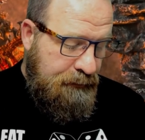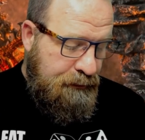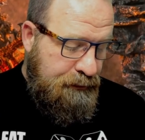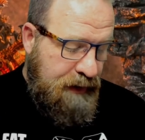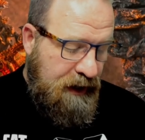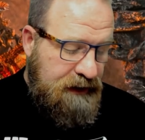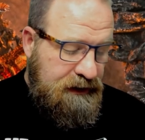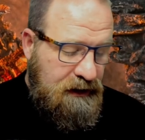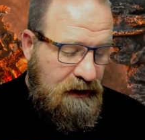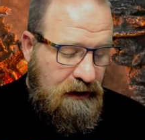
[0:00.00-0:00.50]

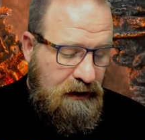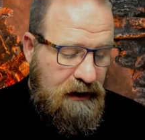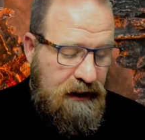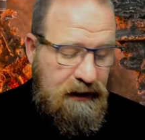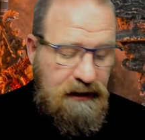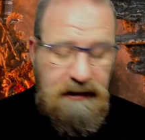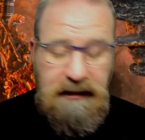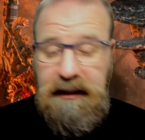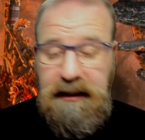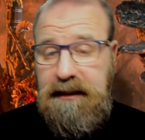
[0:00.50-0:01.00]
But all
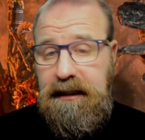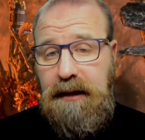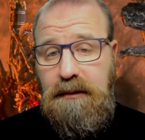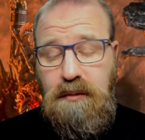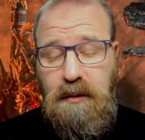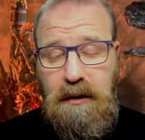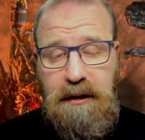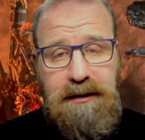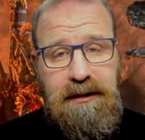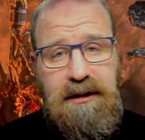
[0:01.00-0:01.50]
it does is add
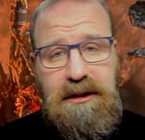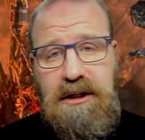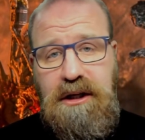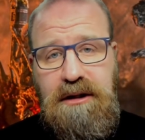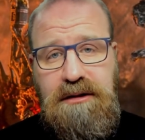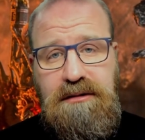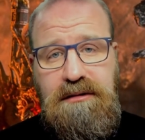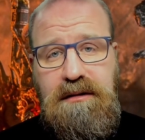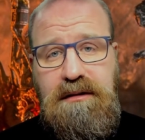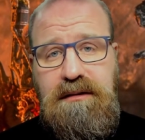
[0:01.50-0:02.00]
1 to
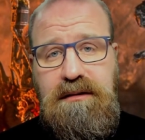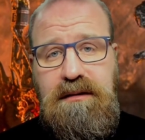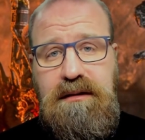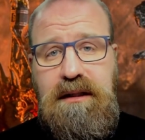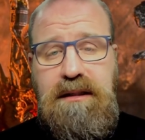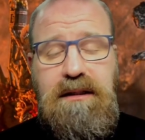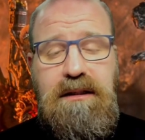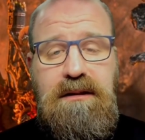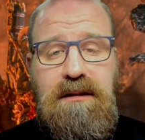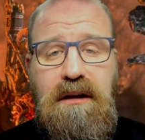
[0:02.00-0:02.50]
charge rolls.
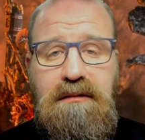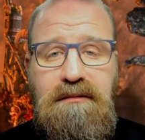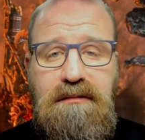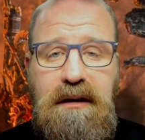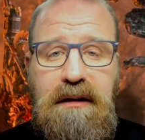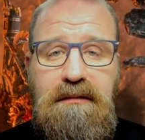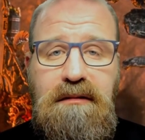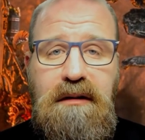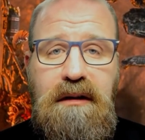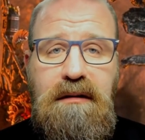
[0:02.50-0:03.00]
This is not
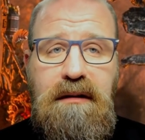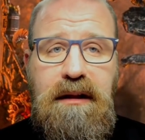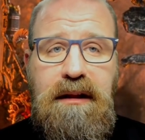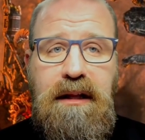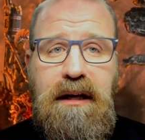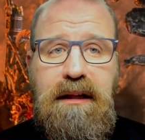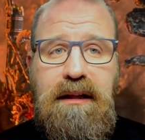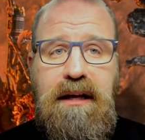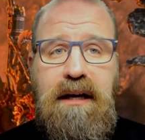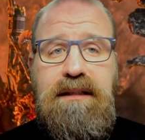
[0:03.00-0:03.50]
re-rolling
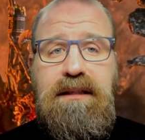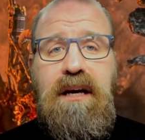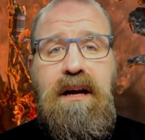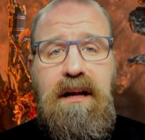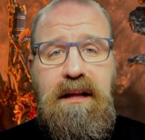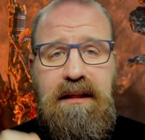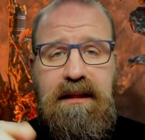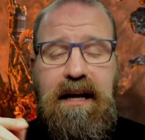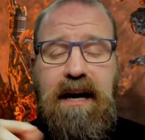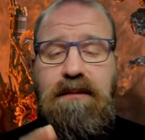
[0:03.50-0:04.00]
that dice.
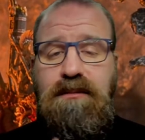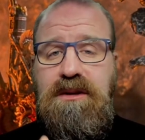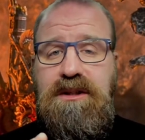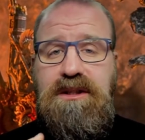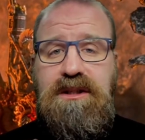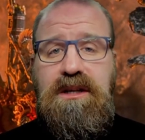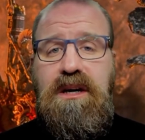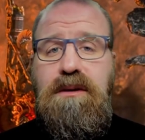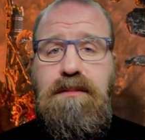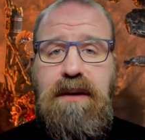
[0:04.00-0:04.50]
That was
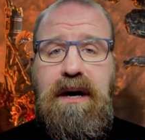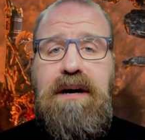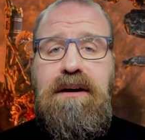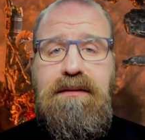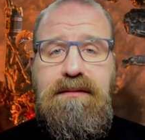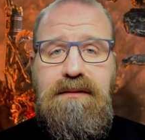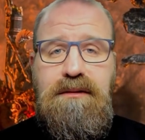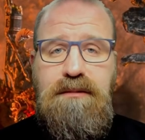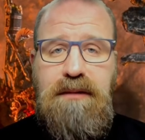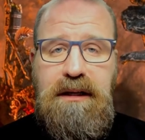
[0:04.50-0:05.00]
so
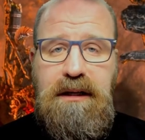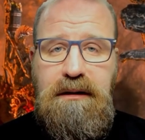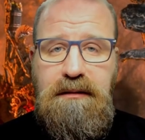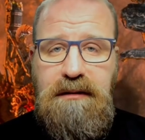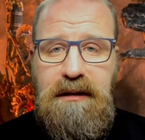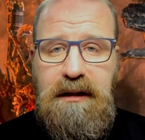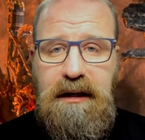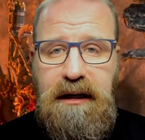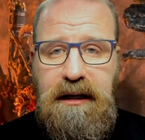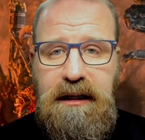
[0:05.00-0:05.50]
powerful when you were
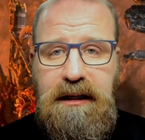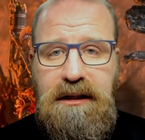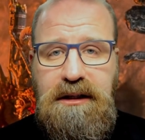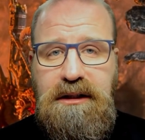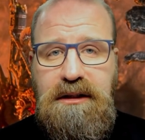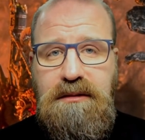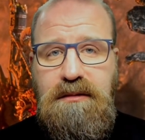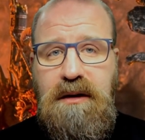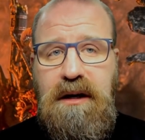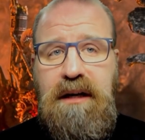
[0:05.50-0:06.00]
9 inches
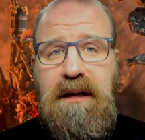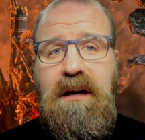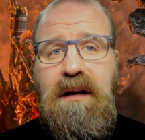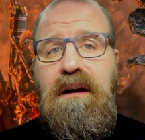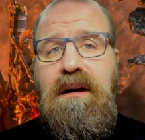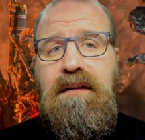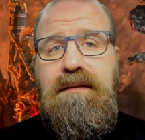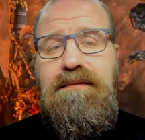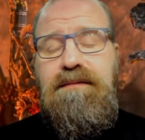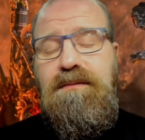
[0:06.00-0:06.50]
away.
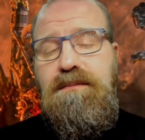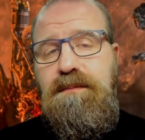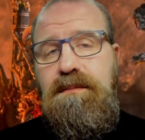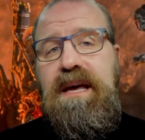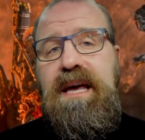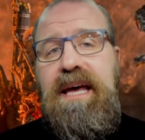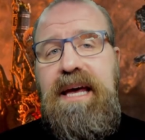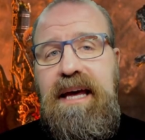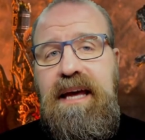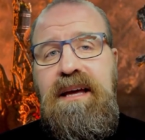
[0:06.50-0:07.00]
For
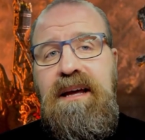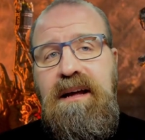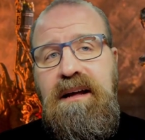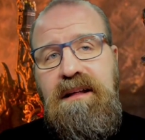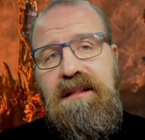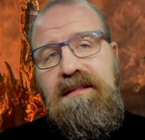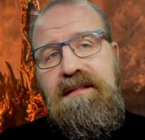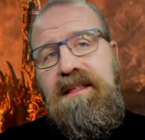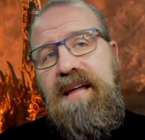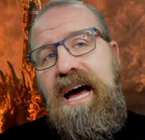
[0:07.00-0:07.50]
me,
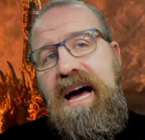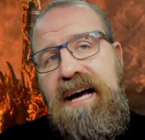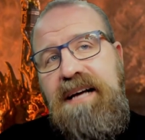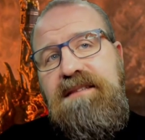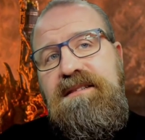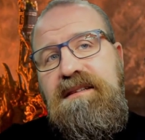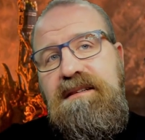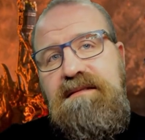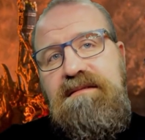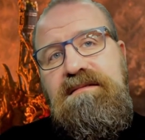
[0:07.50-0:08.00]

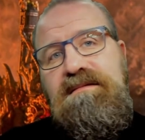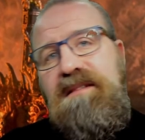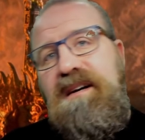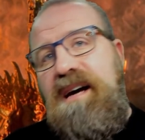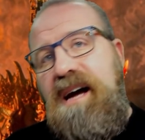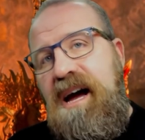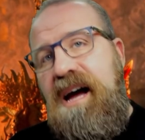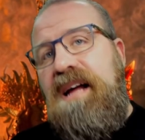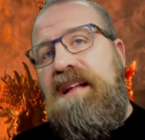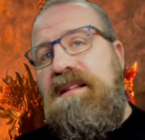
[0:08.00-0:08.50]
that
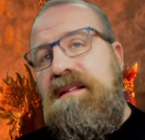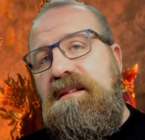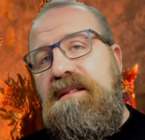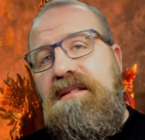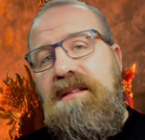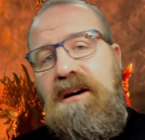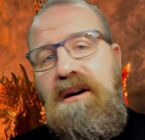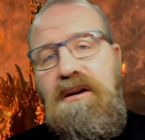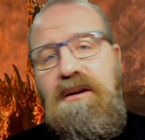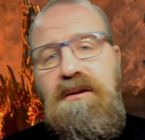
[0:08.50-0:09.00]
and
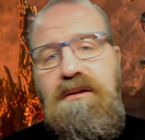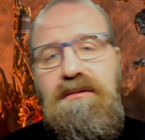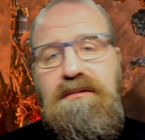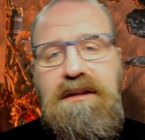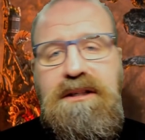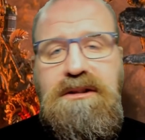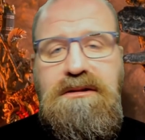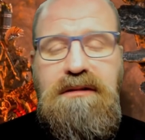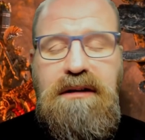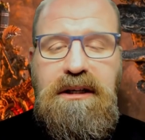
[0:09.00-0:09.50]
the whole
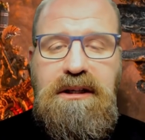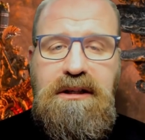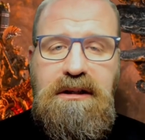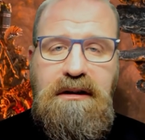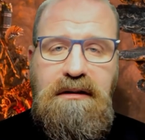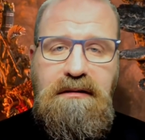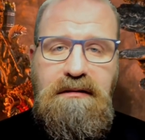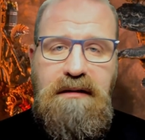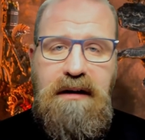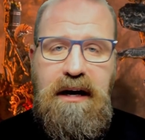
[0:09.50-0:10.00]
restriction
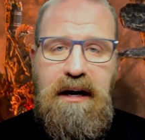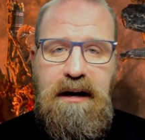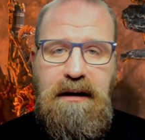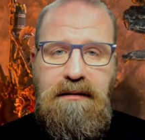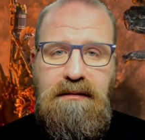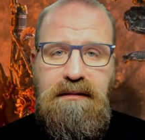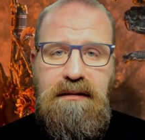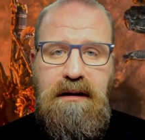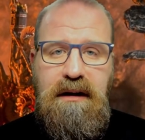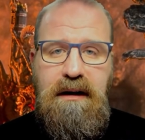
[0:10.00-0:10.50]

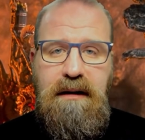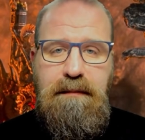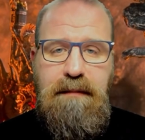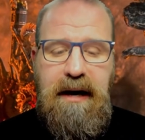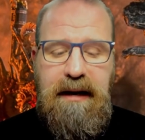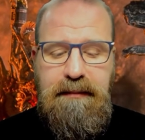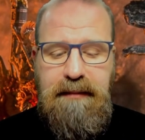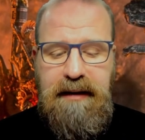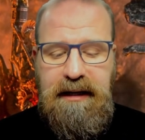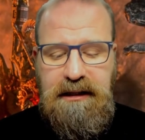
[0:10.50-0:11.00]
around
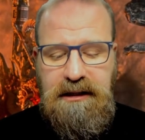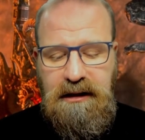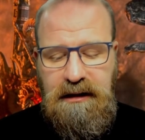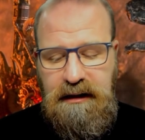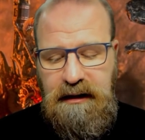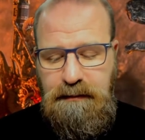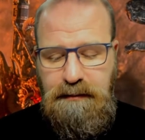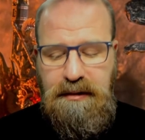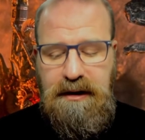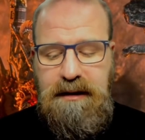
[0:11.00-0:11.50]
Magmic
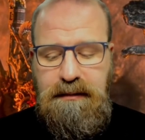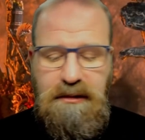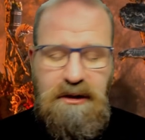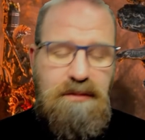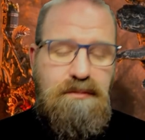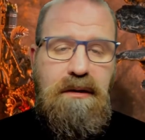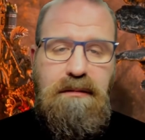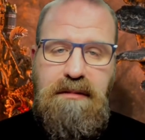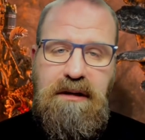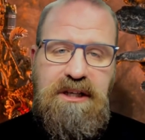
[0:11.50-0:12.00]
Tunneling pretty much
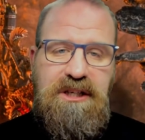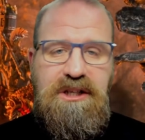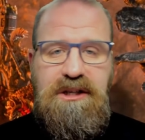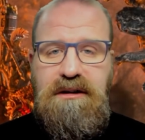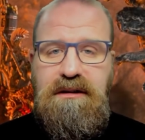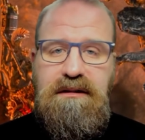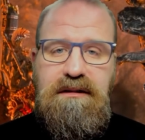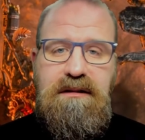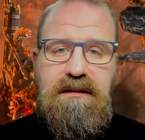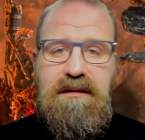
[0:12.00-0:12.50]
probably
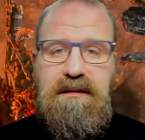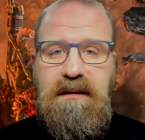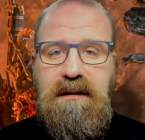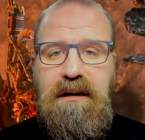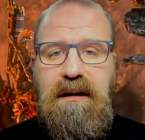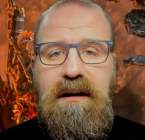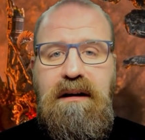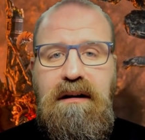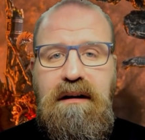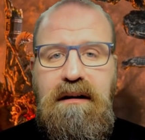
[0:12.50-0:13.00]
shuts,
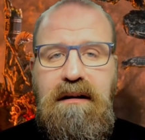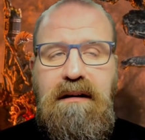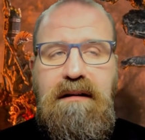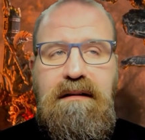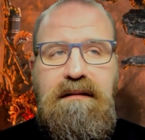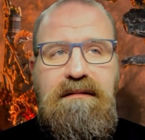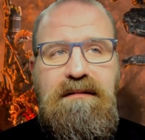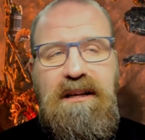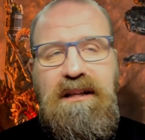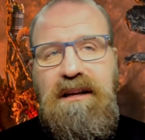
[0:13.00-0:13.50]

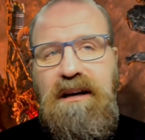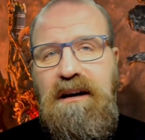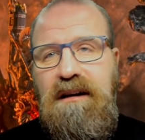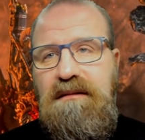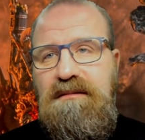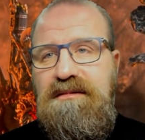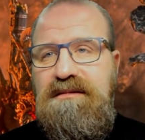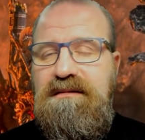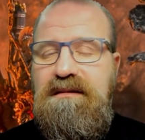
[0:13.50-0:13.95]
you know,